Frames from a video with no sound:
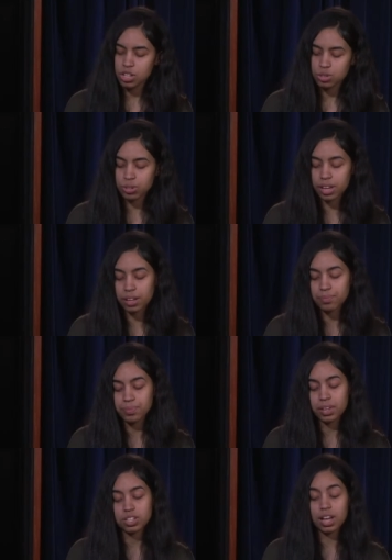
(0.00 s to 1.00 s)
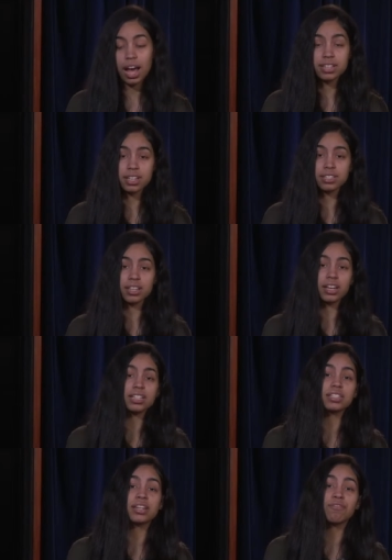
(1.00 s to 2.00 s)
So yeah, as I said,
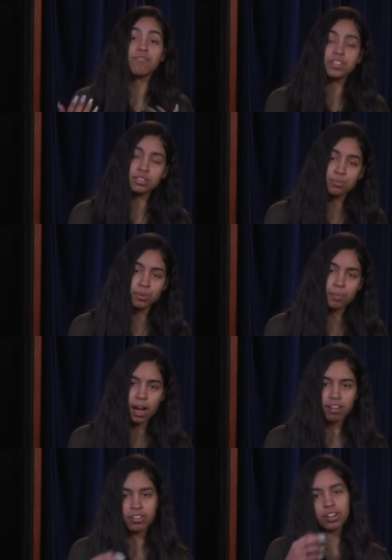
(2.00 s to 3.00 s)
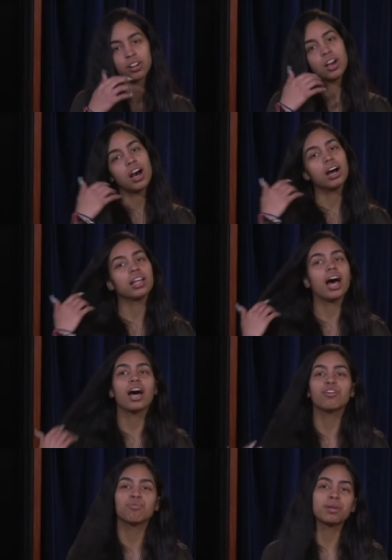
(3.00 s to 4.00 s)
it's an invisible barrier. A
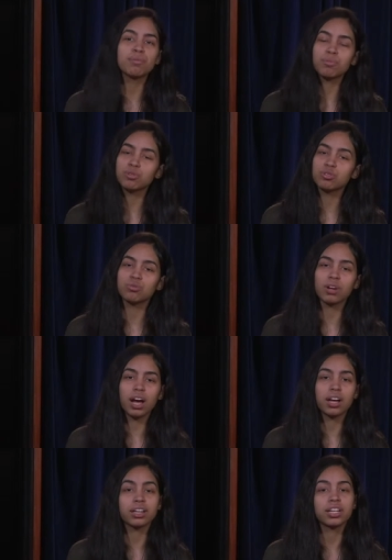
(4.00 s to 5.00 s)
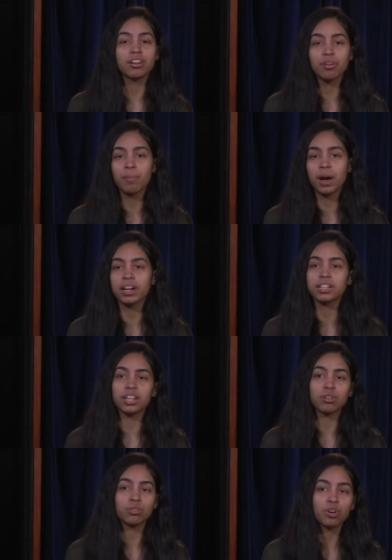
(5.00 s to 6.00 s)
lot of people do not hear about it.
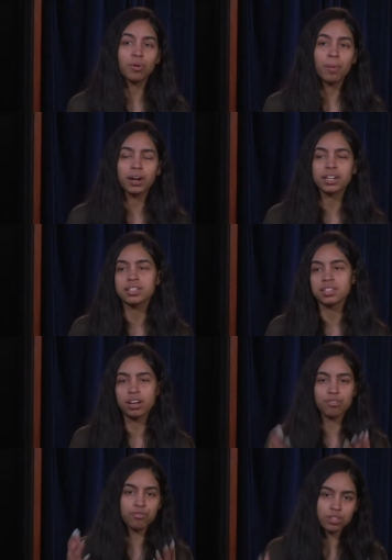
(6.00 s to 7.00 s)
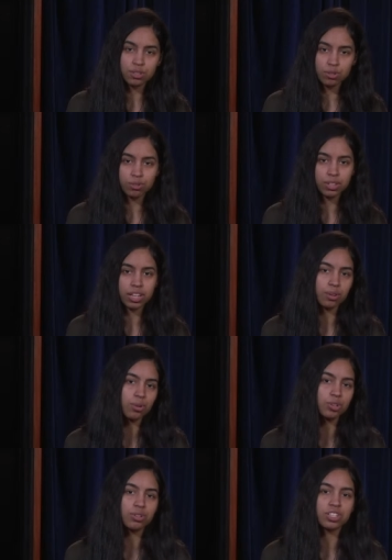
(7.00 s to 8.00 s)
They don't know about it. It's not a physical thing
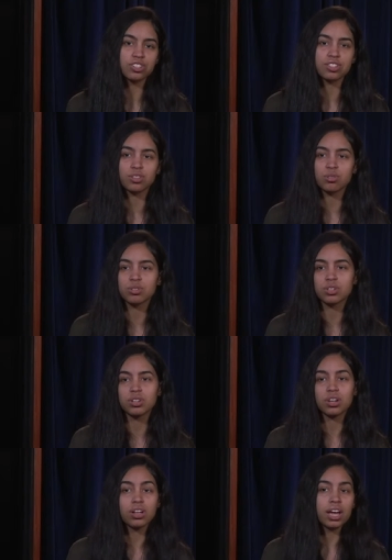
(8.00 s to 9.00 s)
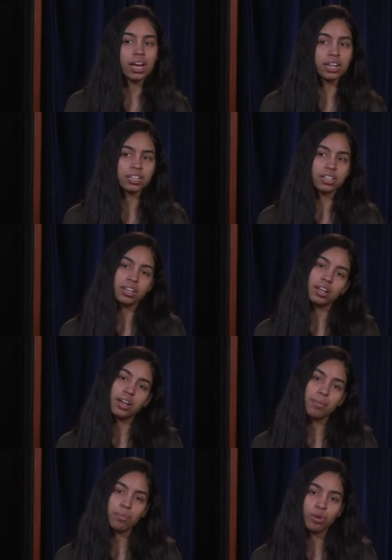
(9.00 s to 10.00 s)
where you can just go to any
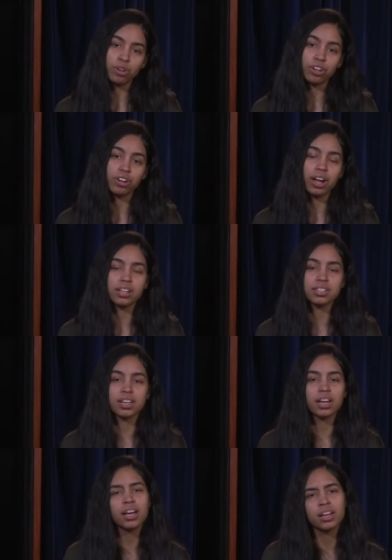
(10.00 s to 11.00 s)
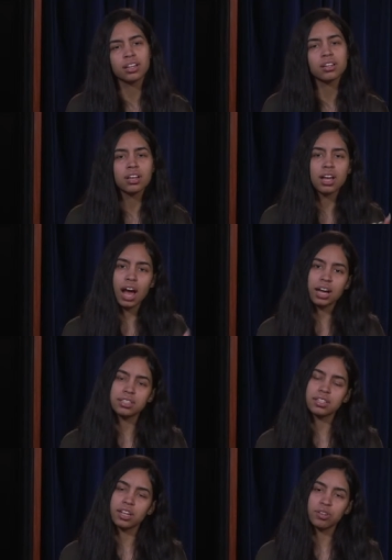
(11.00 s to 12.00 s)
employer and say, hey, I
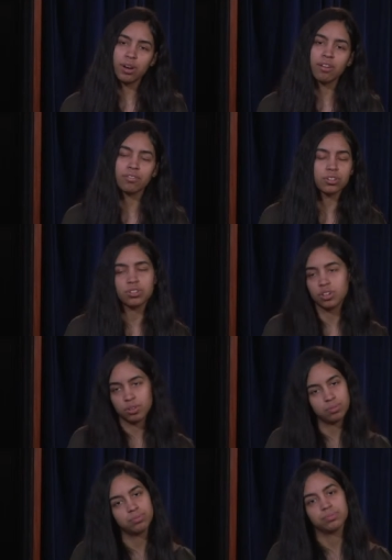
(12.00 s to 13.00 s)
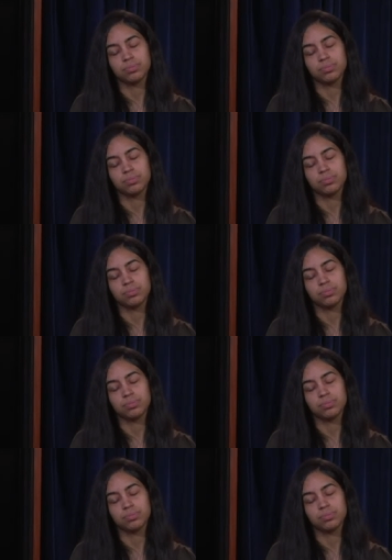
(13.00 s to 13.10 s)
see that you have, no,